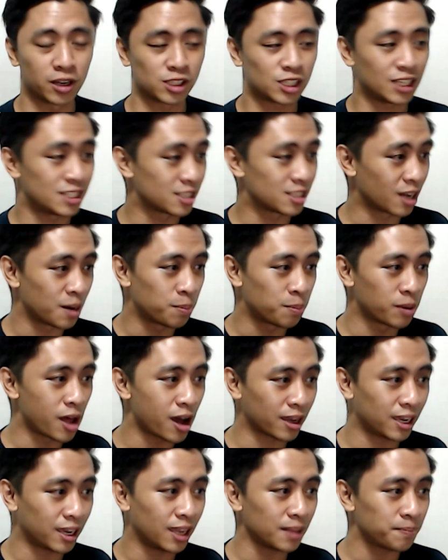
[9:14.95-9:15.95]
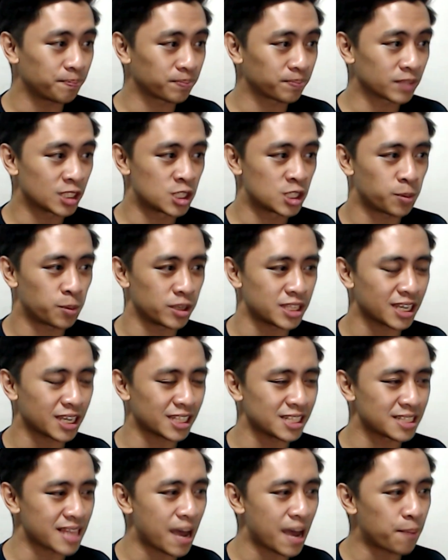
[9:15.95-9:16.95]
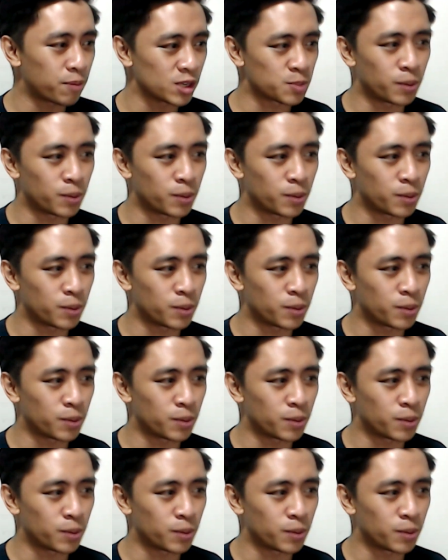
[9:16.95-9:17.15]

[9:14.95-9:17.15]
He's gonna block it to protect his Lapras,